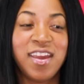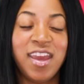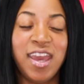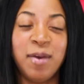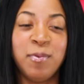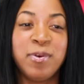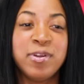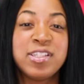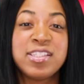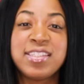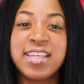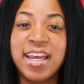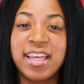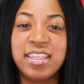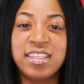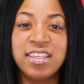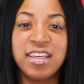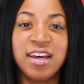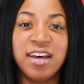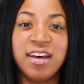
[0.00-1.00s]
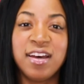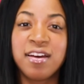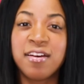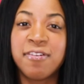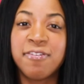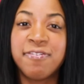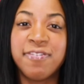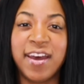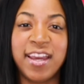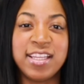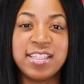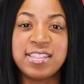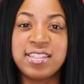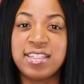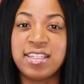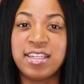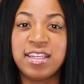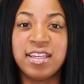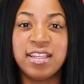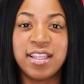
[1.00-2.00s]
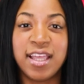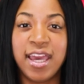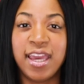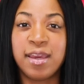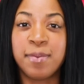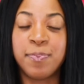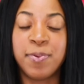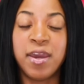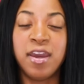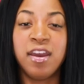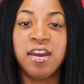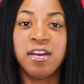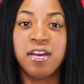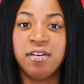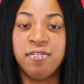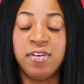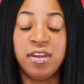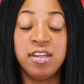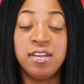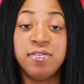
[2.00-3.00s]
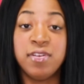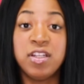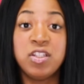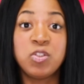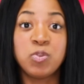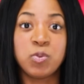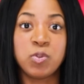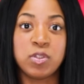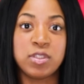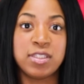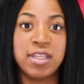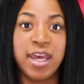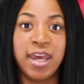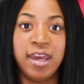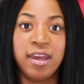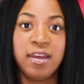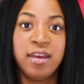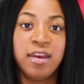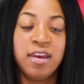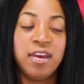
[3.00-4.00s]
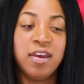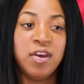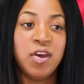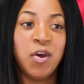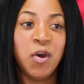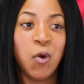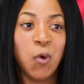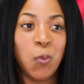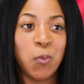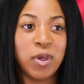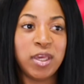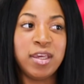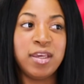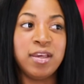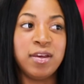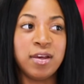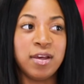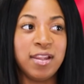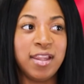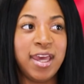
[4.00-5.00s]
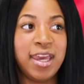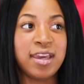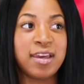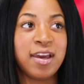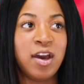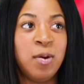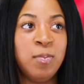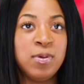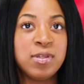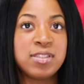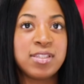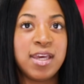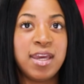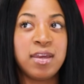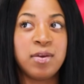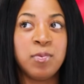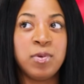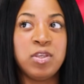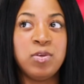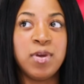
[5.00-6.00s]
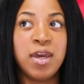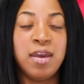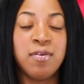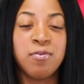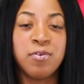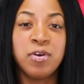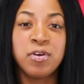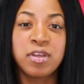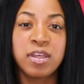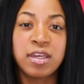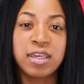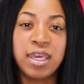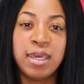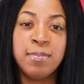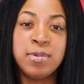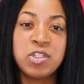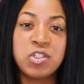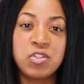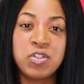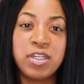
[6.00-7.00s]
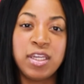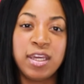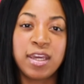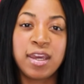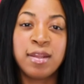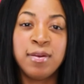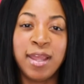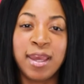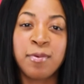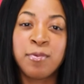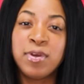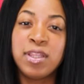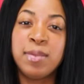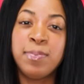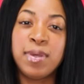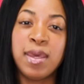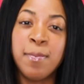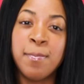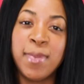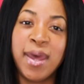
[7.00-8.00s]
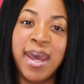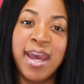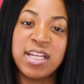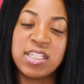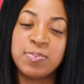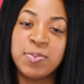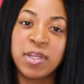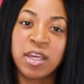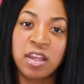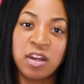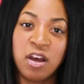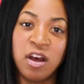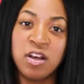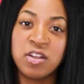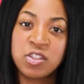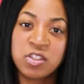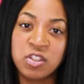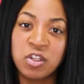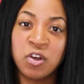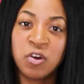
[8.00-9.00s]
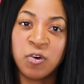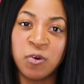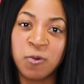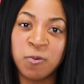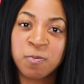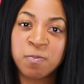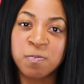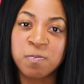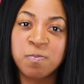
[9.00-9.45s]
And we were just that young, feisty, pair of individuals that we almost when you have real good chemistry, it can really be a match, but it can also,